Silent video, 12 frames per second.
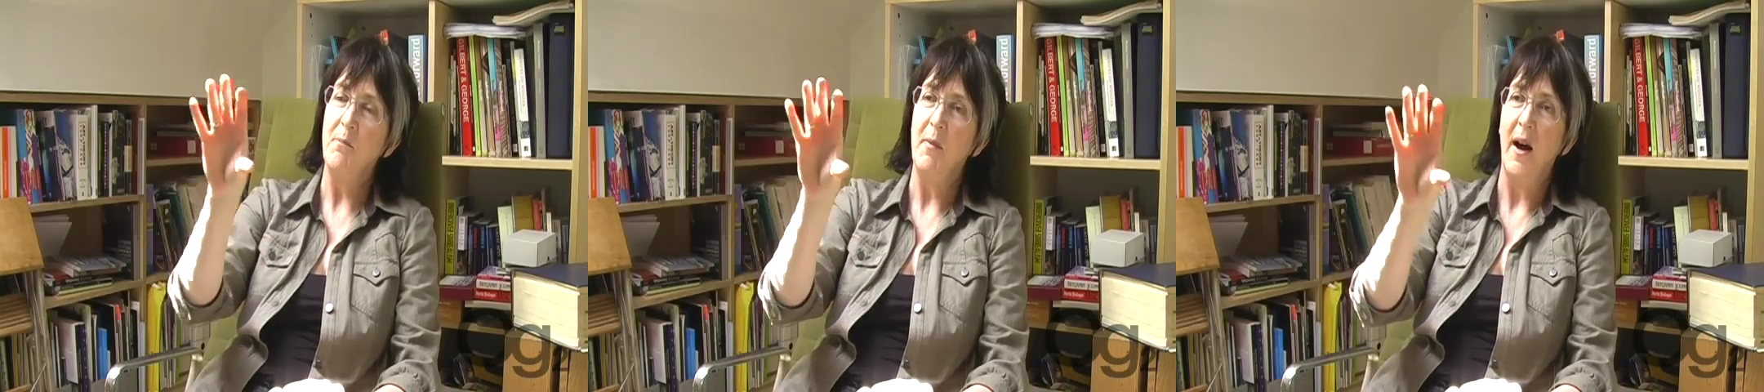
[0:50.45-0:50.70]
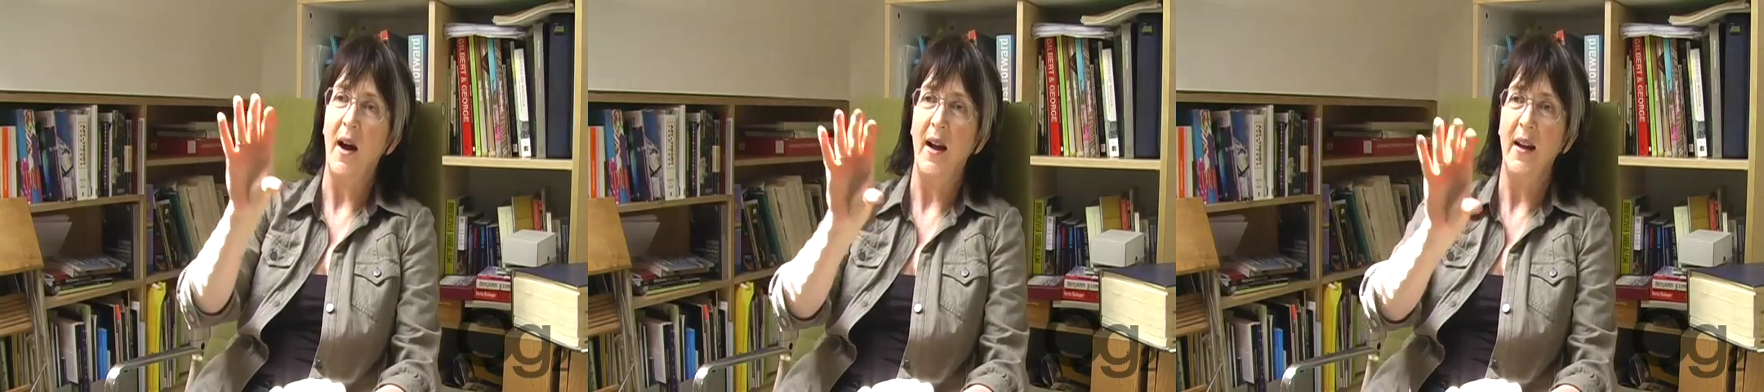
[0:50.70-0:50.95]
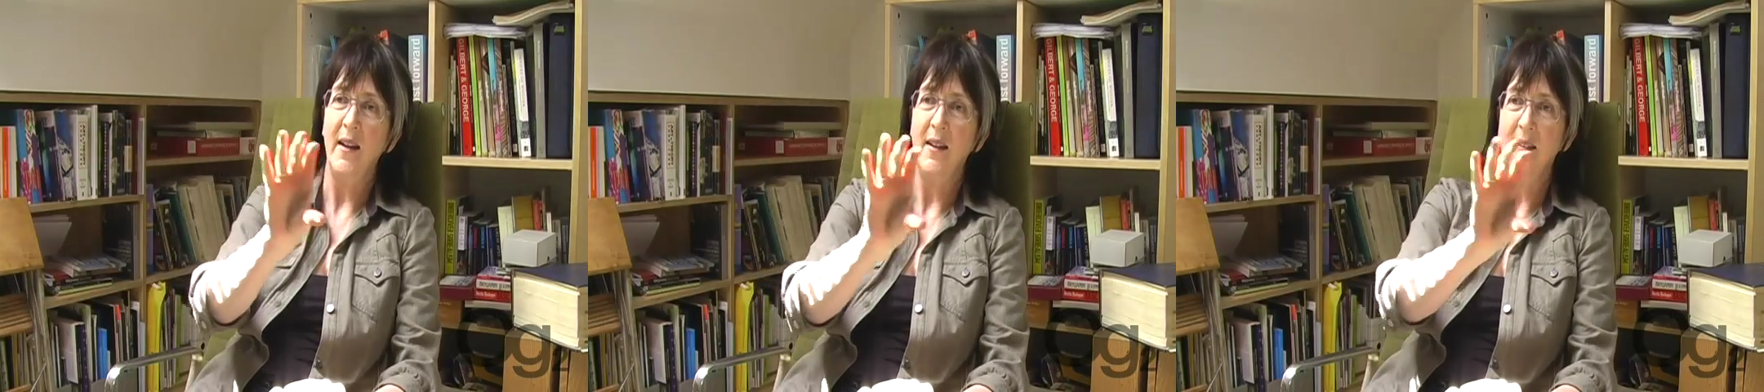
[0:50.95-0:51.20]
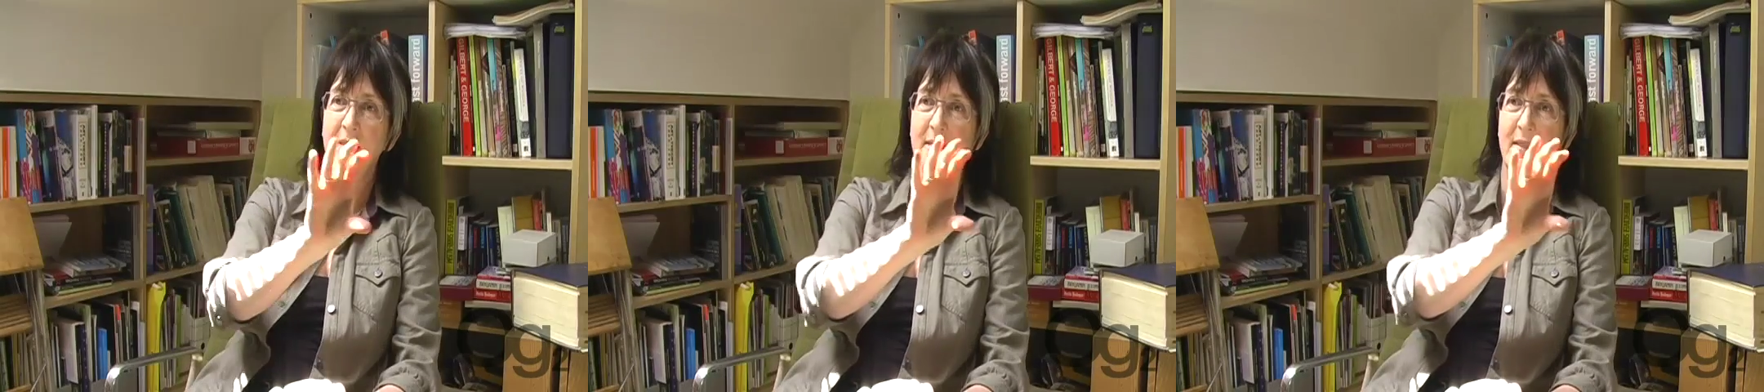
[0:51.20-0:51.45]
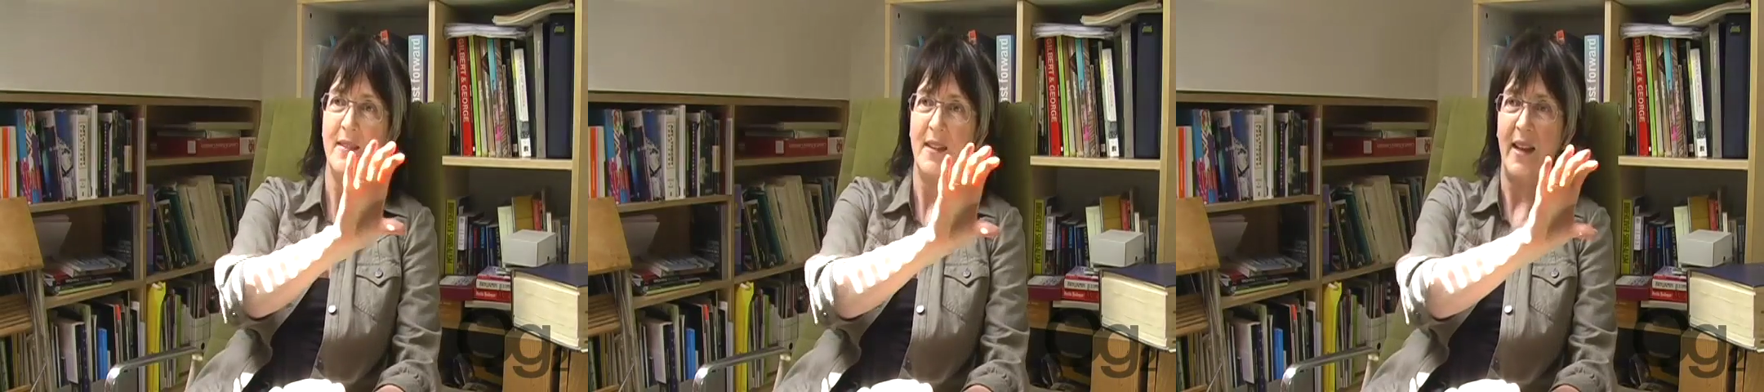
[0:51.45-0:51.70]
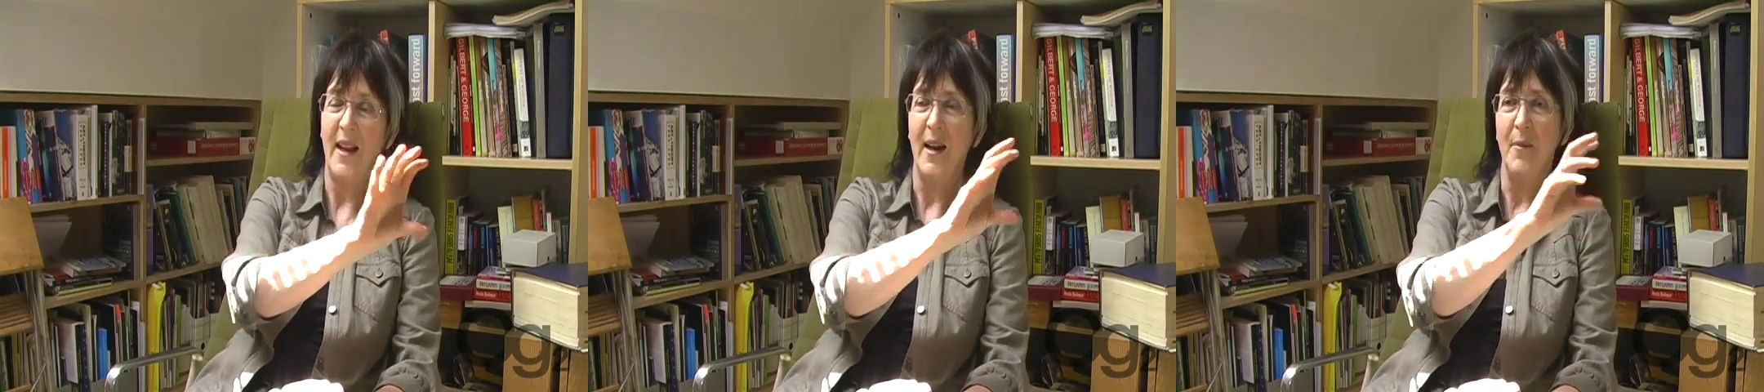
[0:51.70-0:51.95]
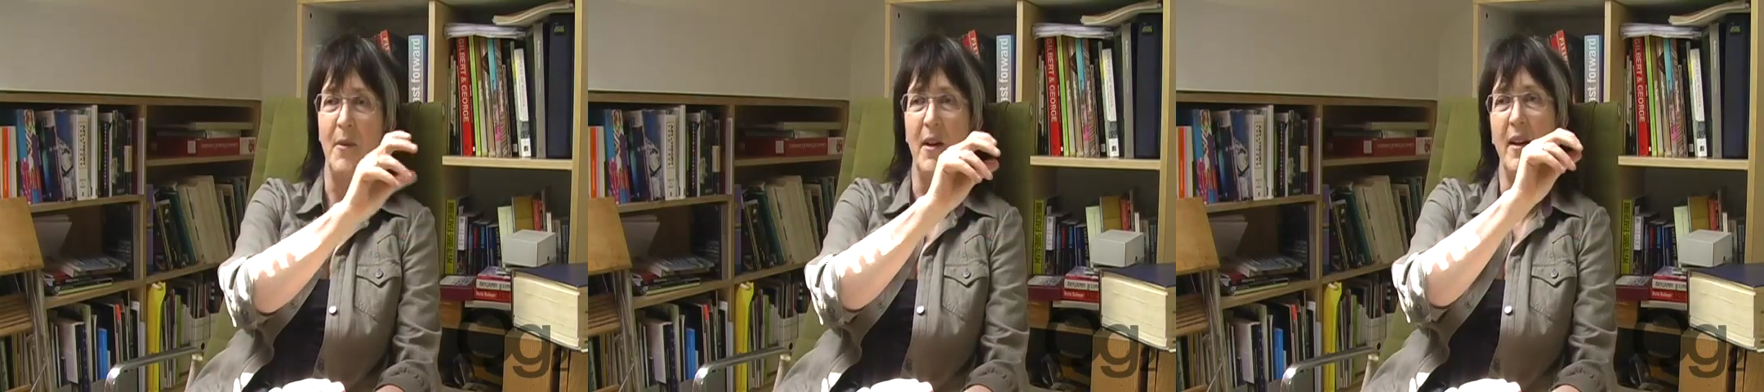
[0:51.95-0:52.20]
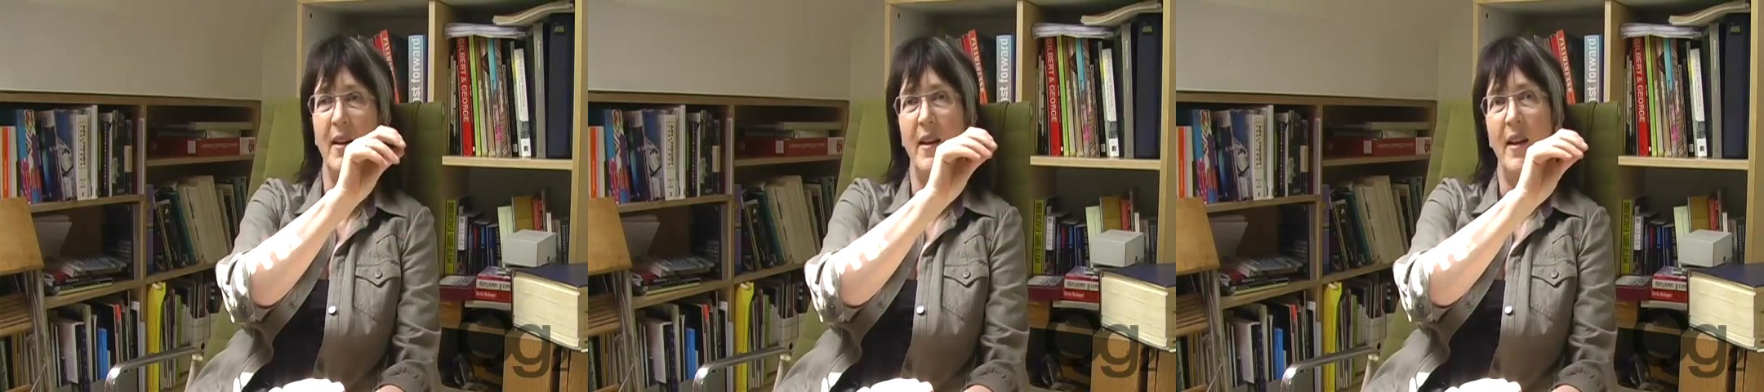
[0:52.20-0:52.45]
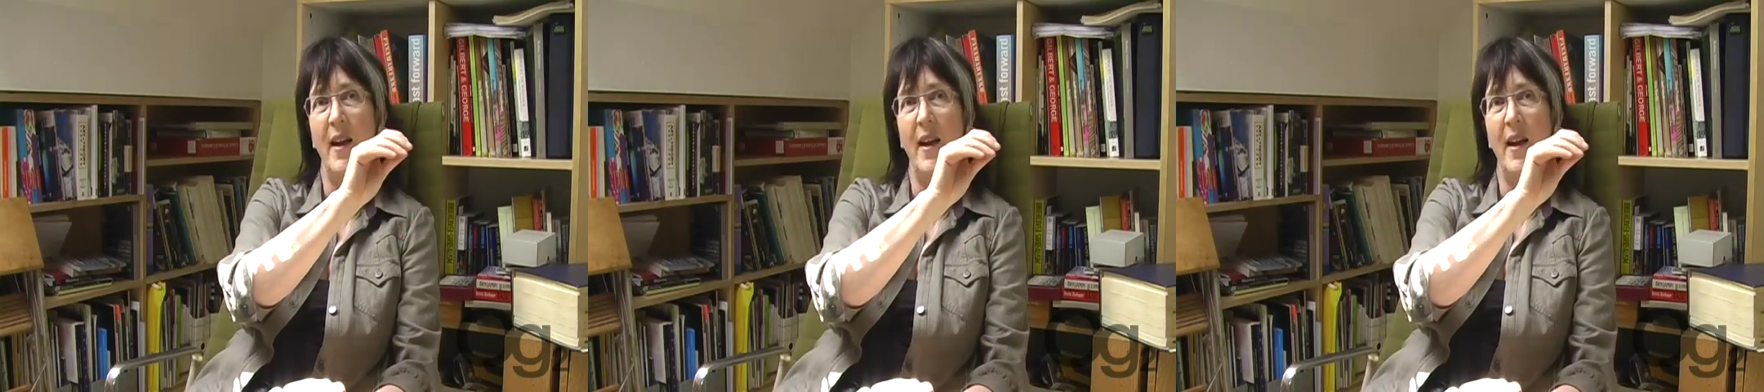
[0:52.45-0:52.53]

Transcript: by the camera,